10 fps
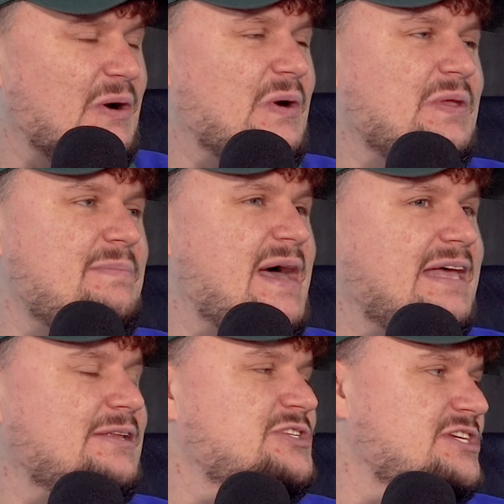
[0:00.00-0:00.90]
all the
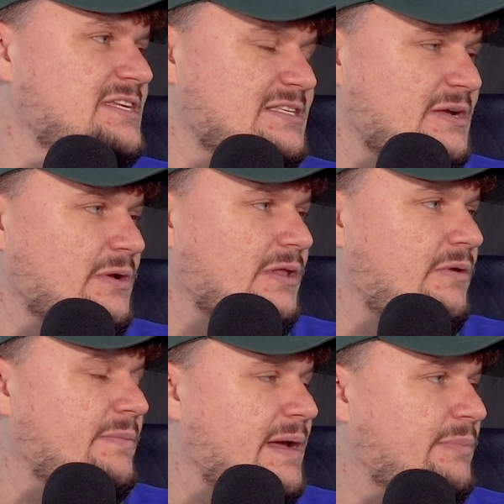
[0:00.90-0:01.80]
bad logistics that go
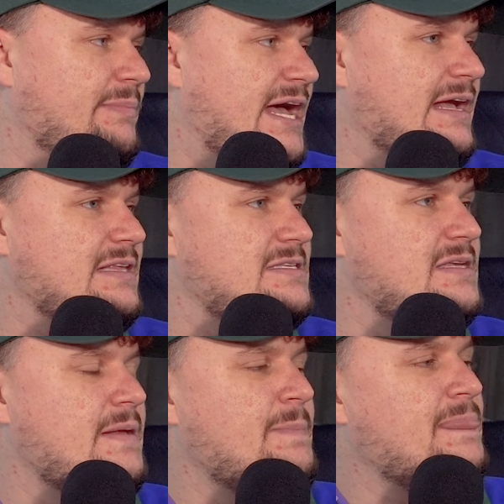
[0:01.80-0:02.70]
along with paper
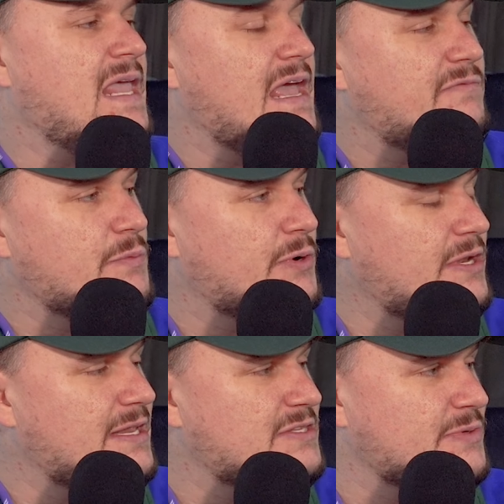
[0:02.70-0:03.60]
packets. If you
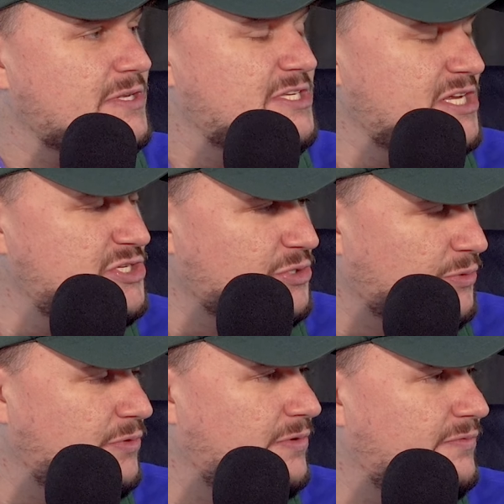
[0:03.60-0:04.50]
put it into a
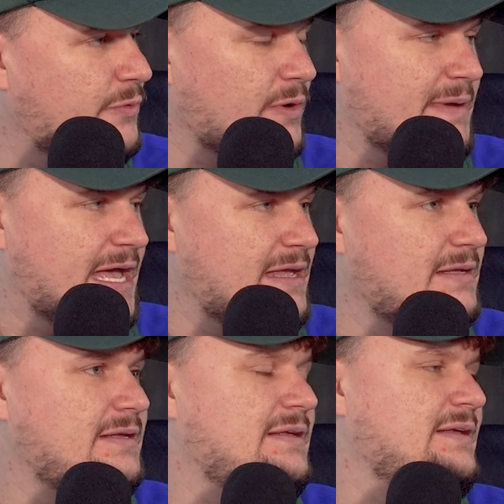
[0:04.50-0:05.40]
digital format,
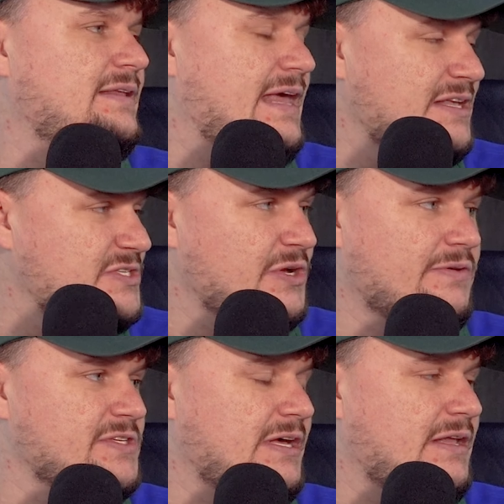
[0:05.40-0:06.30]
that
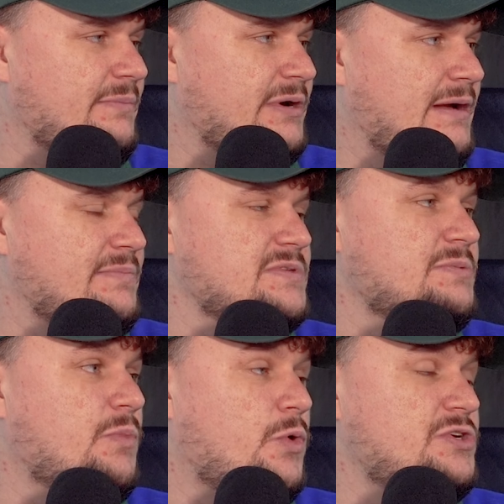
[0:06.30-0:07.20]
solves a lot of the mm-hmm. problems.
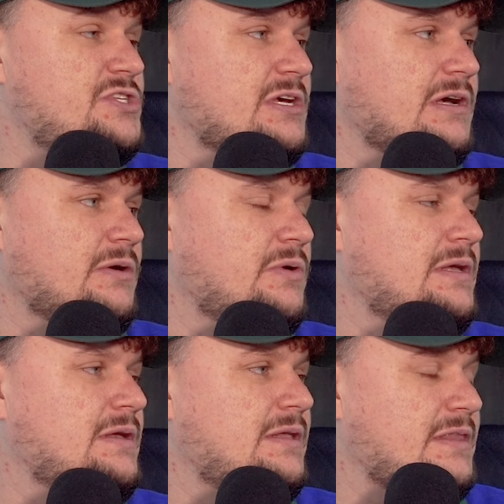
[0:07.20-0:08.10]
Mm-hmm. More so,
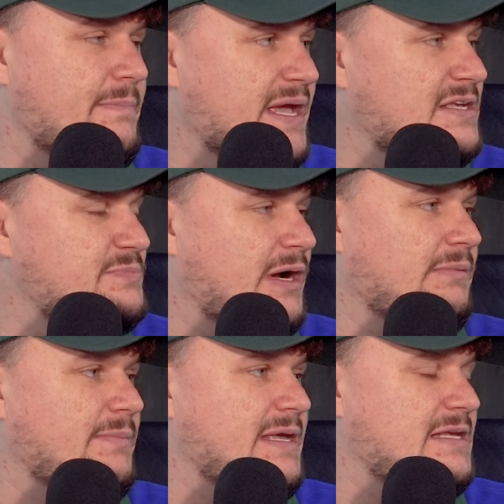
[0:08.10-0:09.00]
the biggest
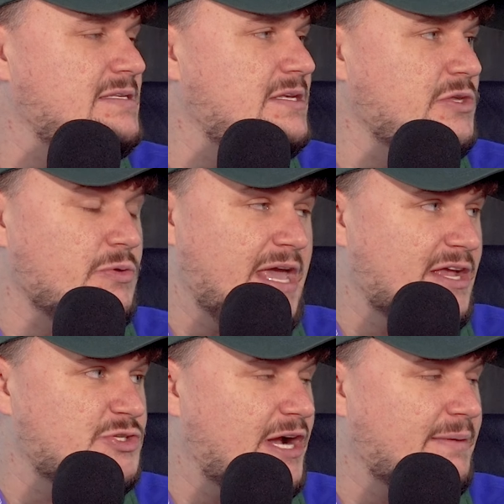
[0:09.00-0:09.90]
problem is you
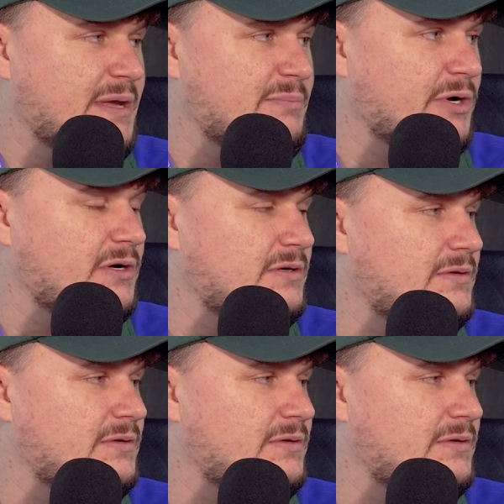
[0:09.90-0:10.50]
can't track paper.